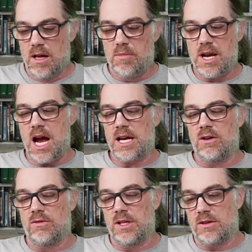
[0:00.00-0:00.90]
But I
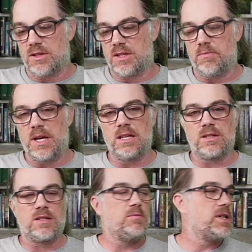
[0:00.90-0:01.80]
go there to subpoena
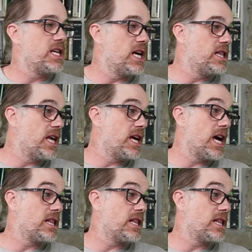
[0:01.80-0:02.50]
somebody, and they,